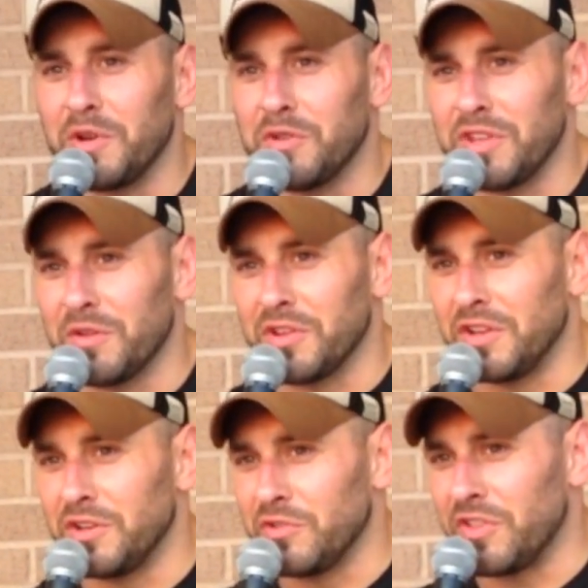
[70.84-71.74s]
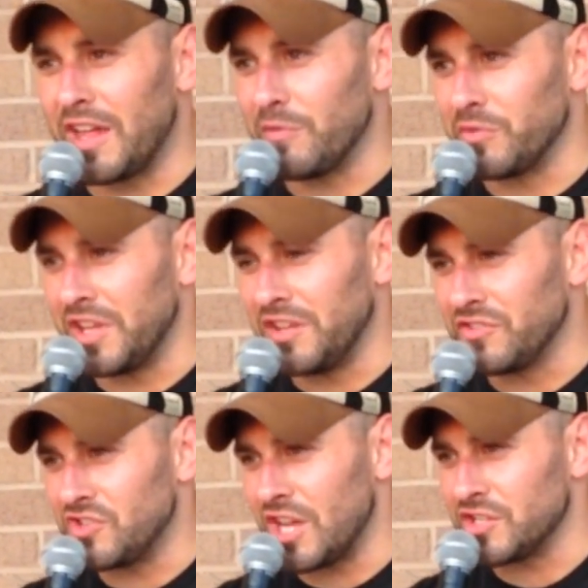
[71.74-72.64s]
what you said I was going to do, so that is
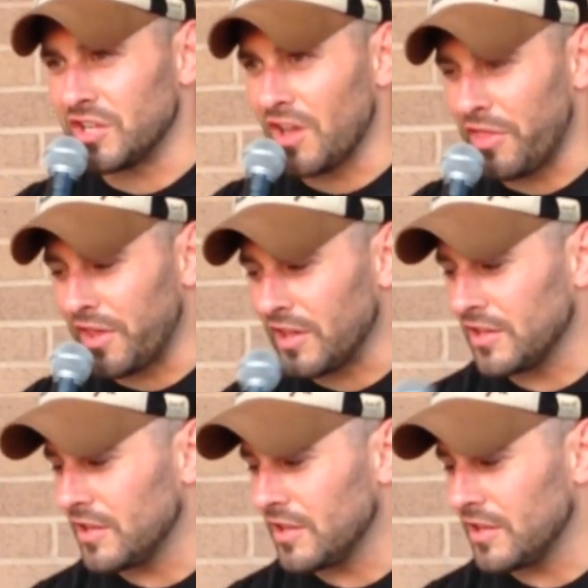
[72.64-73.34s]
changing nothing.